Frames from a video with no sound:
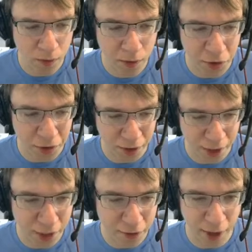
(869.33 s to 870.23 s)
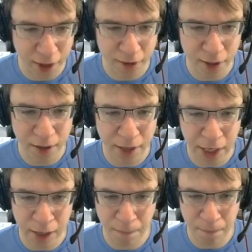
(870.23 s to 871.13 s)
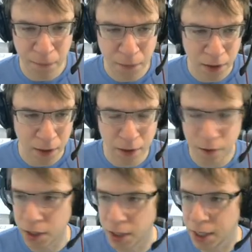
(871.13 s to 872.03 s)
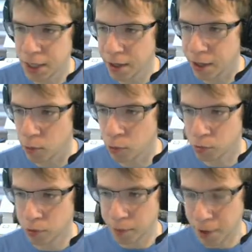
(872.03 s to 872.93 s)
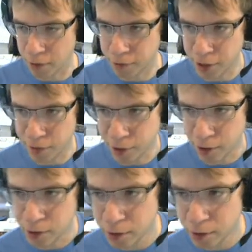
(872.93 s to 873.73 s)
we do get to heal for 18. The healing was really powerful that fight.